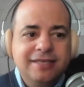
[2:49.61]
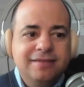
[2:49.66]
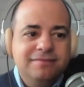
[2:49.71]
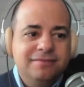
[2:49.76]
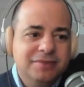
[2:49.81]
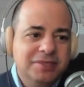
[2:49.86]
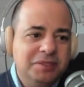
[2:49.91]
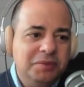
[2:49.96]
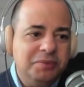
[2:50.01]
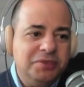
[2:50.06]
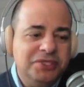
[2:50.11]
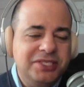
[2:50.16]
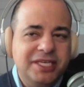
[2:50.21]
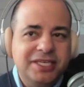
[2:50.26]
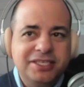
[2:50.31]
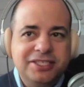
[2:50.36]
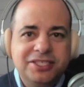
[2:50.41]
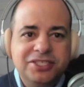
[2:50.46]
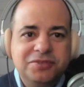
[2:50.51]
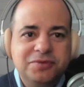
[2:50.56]
the
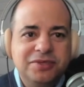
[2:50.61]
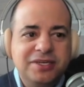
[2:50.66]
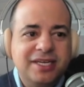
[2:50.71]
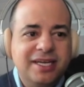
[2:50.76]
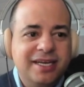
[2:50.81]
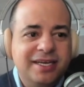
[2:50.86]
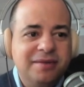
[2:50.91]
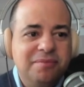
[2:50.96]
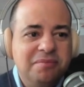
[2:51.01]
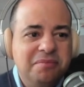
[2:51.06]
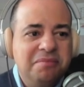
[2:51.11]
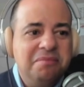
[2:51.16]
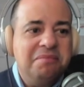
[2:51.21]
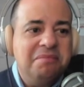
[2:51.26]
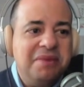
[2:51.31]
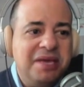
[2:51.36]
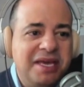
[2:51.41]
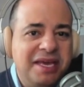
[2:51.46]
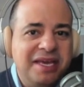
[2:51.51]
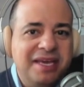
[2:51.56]
percentages were kind of
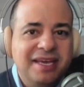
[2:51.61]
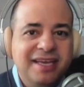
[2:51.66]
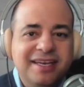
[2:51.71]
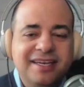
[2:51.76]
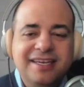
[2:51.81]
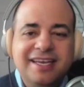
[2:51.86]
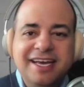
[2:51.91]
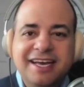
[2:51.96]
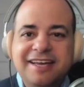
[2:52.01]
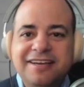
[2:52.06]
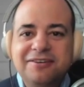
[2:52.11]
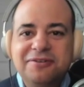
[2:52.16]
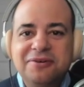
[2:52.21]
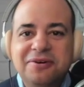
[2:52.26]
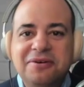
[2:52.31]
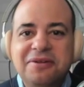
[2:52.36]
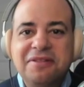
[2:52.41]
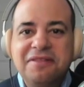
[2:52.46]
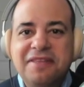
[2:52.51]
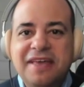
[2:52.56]
meh, not
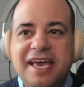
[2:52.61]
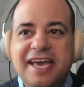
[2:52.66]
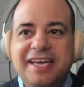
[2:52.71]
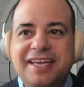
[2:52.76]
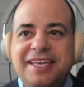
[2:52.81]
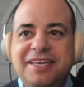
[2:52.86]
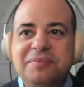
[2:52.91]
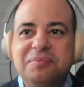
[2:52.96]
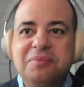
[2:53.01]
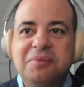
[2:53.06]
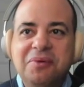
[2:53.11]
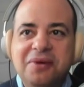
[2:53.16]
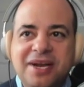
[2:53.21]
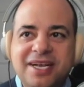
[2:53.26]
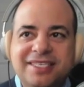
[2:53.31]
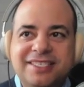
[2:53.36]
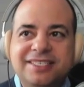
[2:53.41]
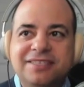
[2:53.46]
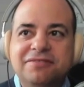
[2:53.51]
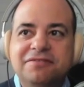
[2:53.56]
all that
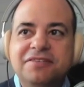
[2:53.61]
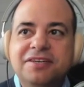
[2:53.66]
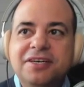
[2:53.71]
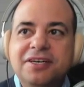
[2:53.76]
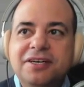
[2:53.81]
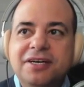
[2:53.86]
impressive.